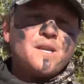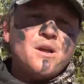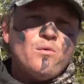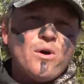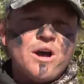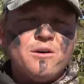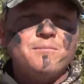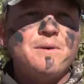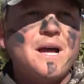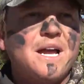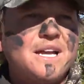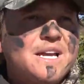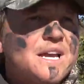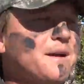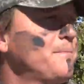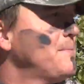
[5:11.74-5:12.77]
Well, I
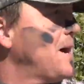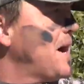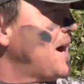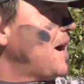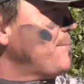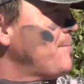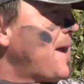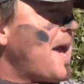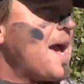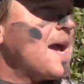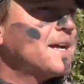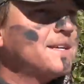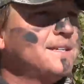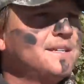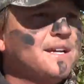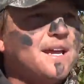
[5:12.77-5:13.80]
am
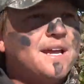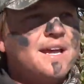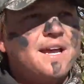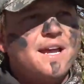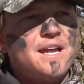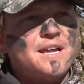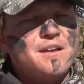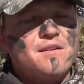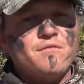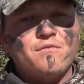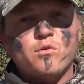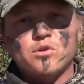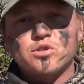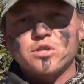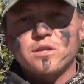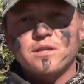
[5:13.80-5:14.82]
back, and
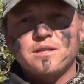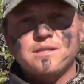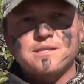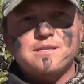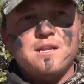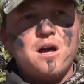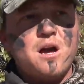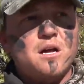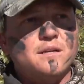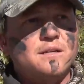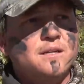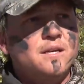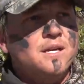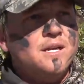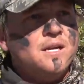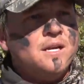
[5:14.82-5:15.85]
unfortunately the stalk
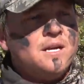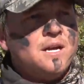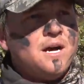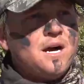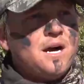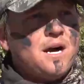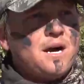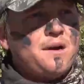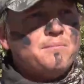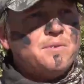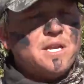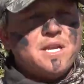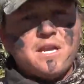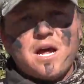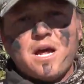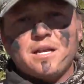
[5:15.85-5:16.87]

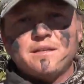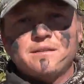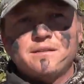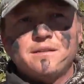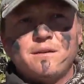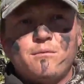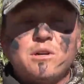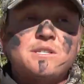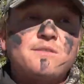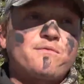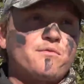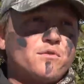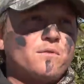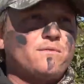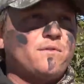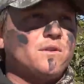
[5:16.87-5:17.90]
it wasn't
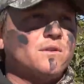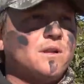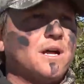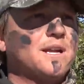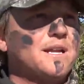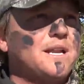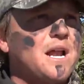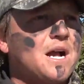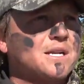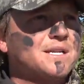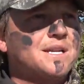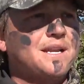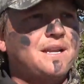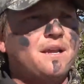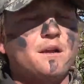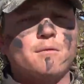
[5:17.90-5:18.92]
fruitful. I did not
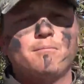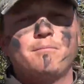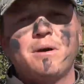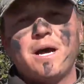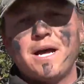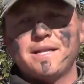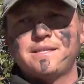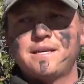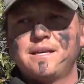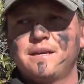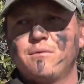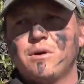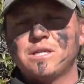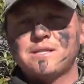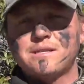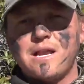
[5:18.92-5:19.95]
get a deer, but it
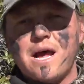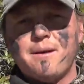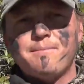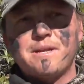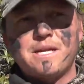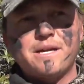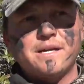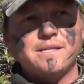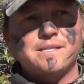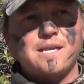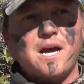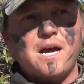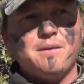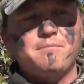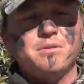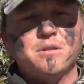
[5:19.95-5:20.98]
was not because
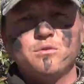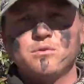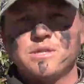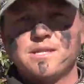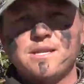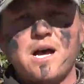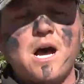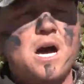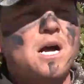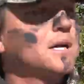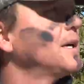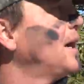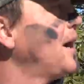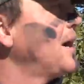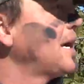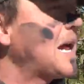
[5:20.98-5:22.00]
I blew a stalk.
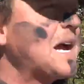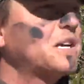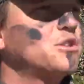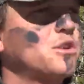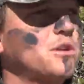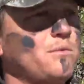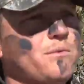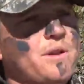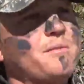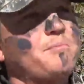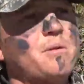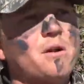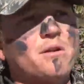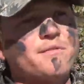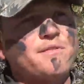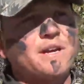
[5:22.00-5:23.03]
It actually went
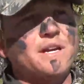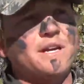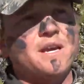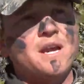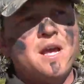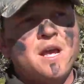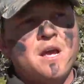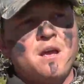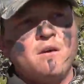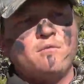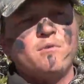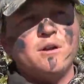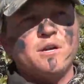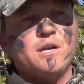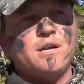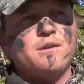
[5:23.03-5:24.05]
perfect,
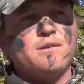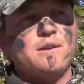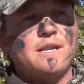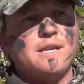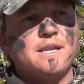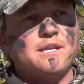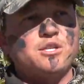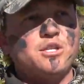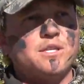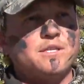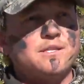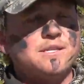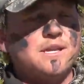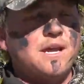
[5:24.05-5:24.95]
really good conditions.